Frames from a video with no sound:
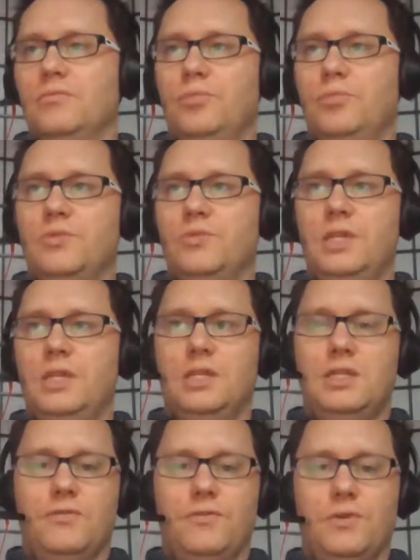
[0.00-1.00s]
between
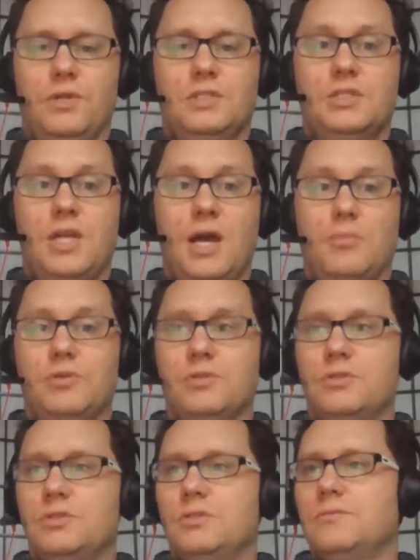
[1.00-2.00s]
the different
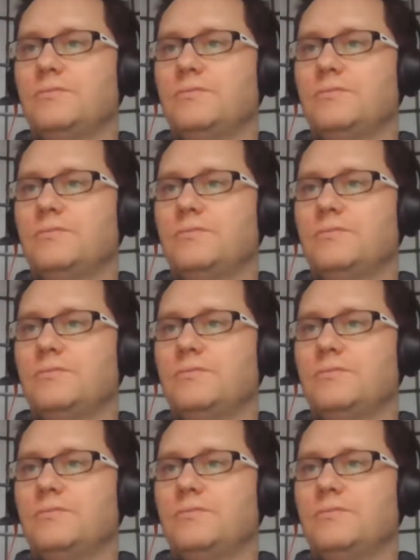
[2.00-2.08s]
chapters,